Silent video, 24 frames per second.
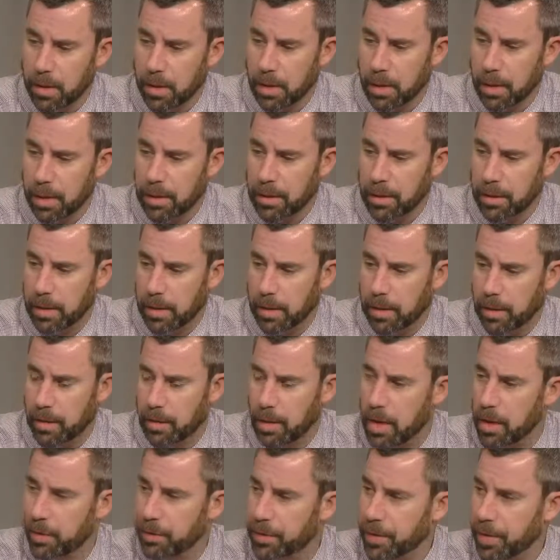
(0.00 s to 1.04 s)
and
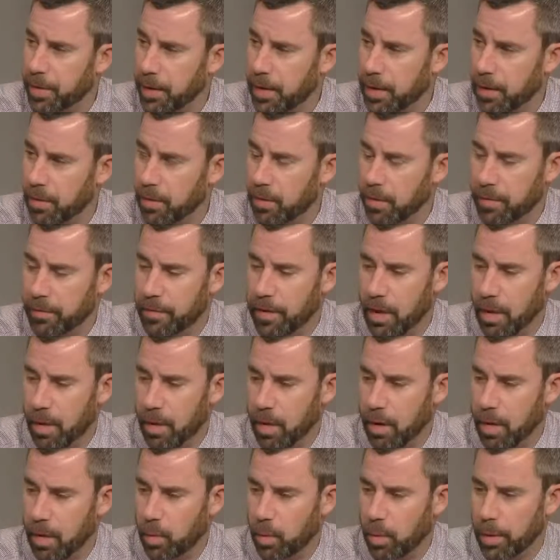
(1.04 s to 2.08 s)
they're out there, and I know they've had a
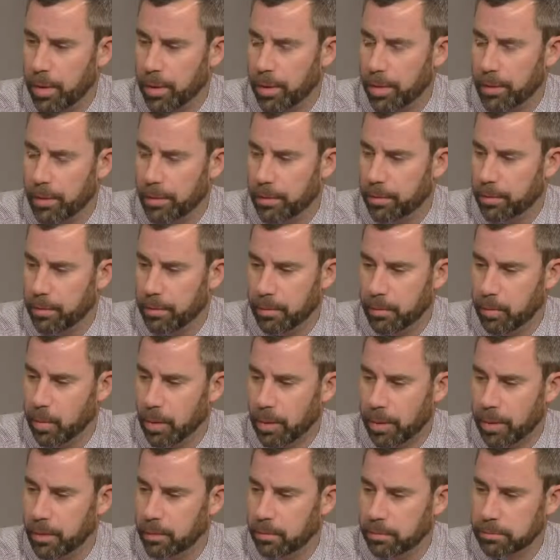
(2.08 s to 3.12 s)
hard winter and
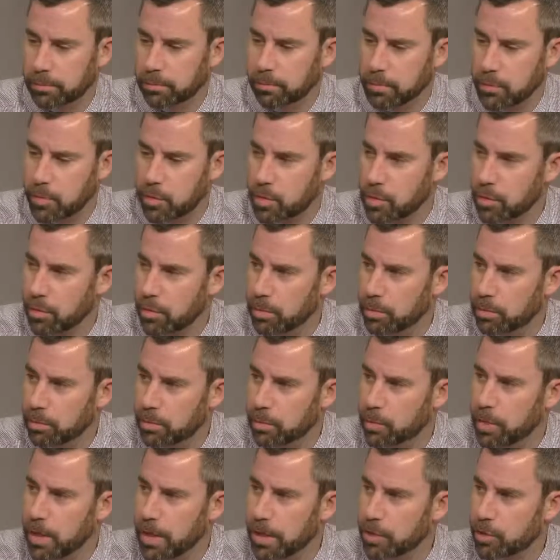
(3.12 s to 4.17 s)
working two
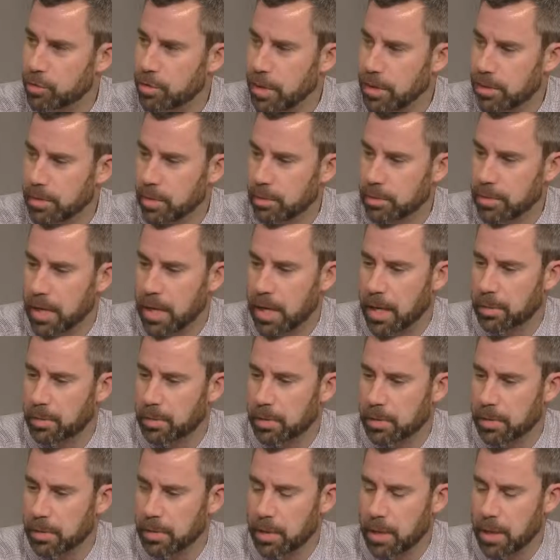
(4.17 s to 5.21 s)
days straight
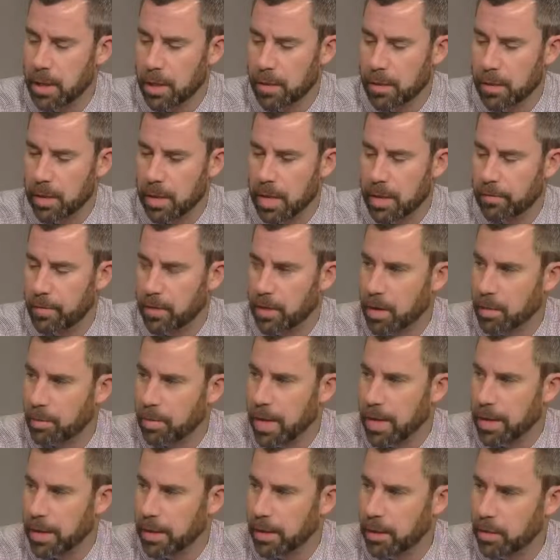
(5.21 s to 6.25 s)
sometimes, and then having to come
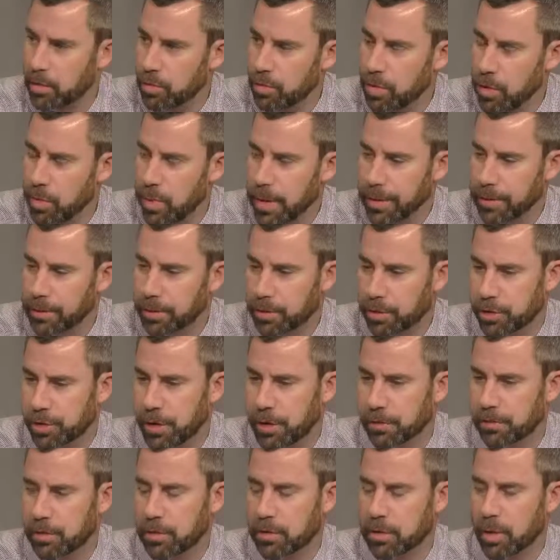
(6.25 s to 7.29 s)
back in and do their regular
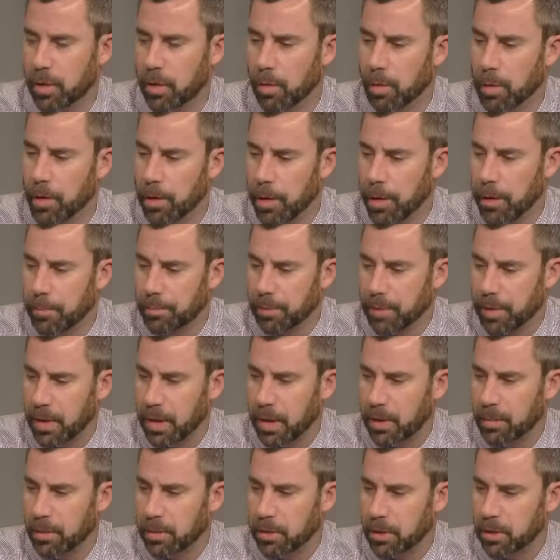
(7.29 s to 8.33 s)
shift. So
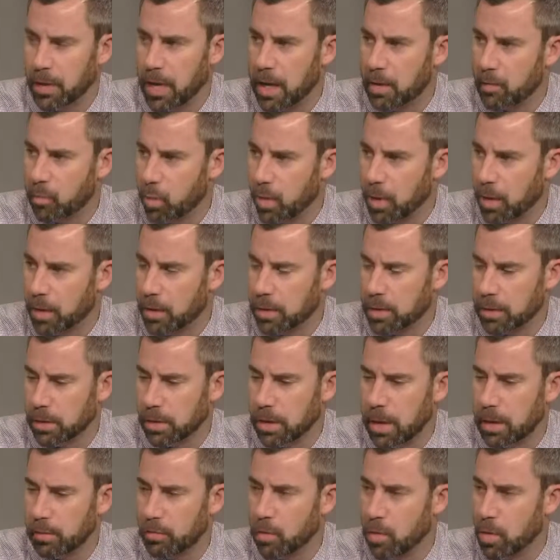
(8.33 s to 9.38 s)
it's a lot of work, it's a
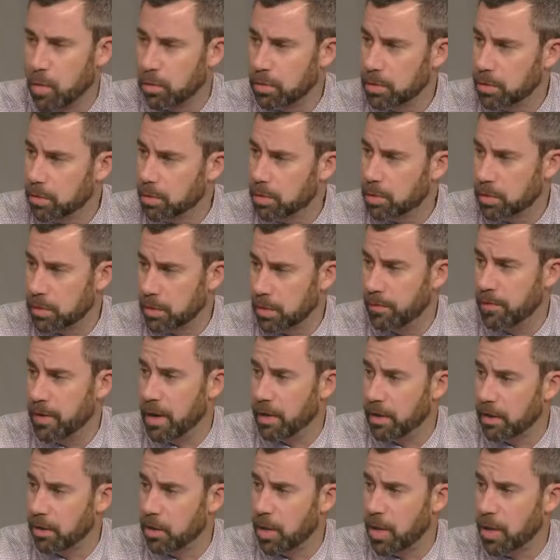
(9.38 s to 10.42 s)
lot of roads, and this is a
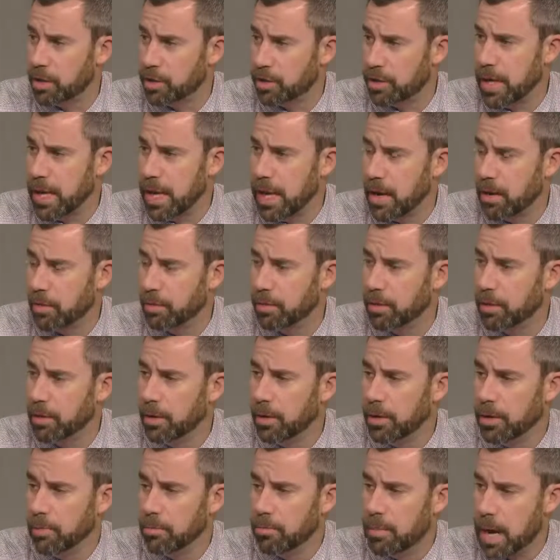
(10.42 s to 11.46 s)
very large town,
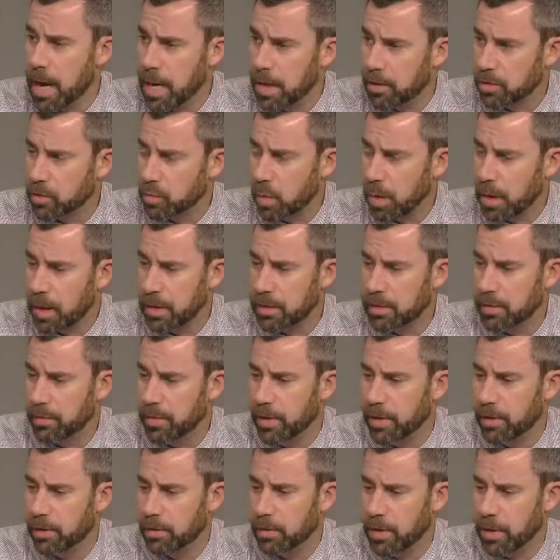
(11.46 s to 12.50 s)
miles-wise, a
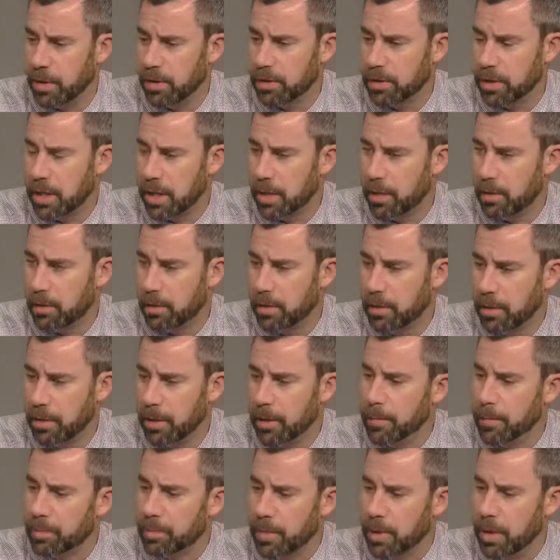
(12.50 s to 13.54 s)
very large town.
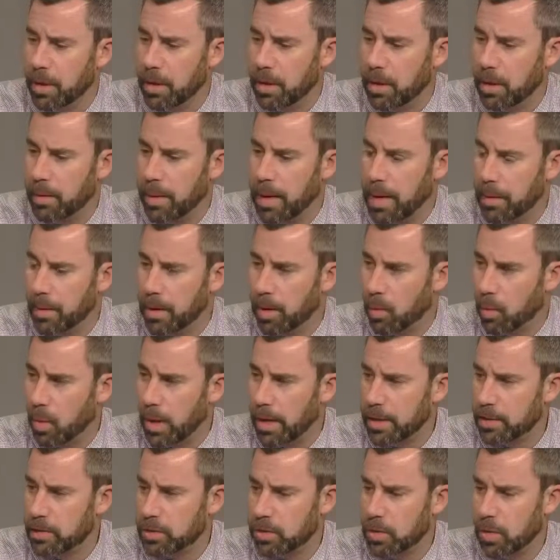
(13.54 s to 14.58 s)

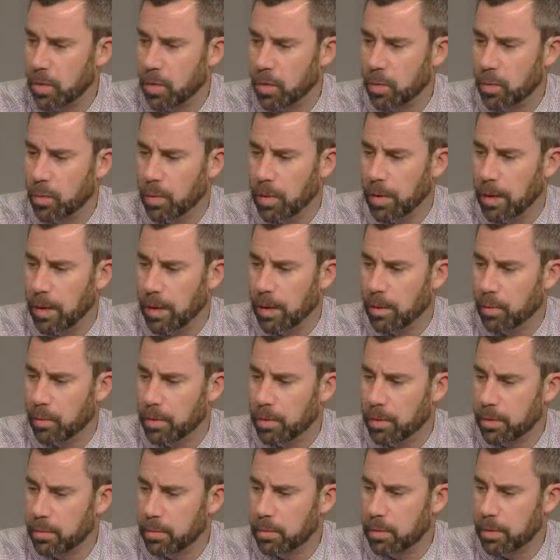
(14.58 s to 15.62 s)
Area-wise, so
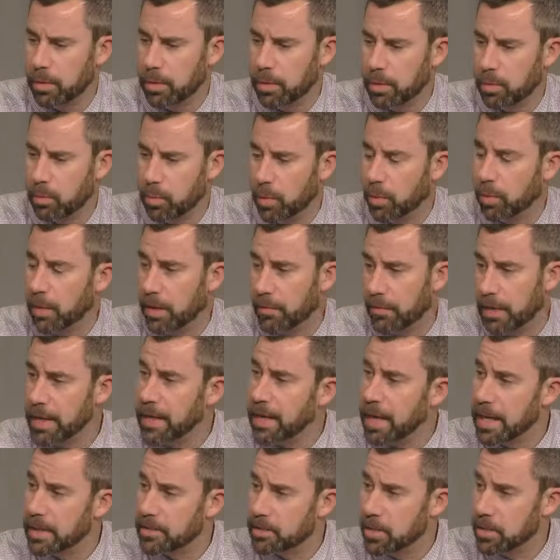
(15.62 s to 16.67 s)
we only have 8
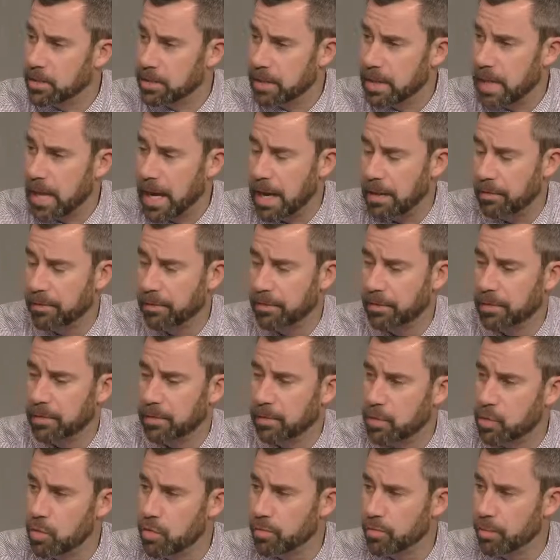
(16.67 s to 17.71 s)
guys on staff,
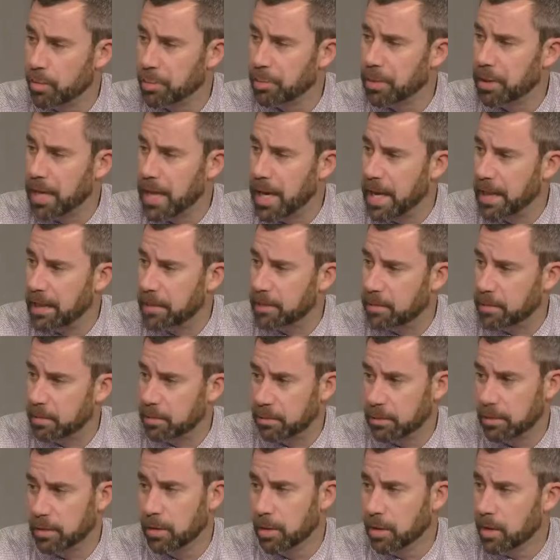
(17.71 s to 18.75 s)
and 2 of them are mechanics,
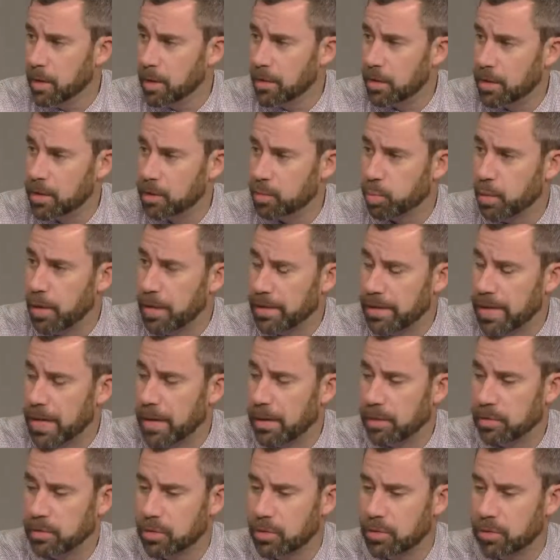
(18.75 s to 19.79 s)
and things break
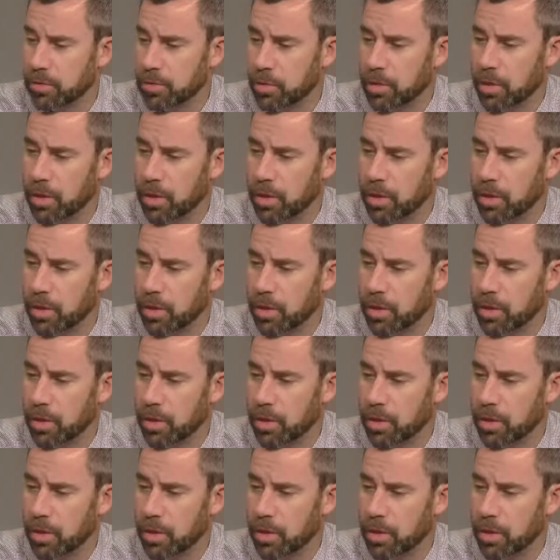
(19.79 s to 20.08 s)
down. So as you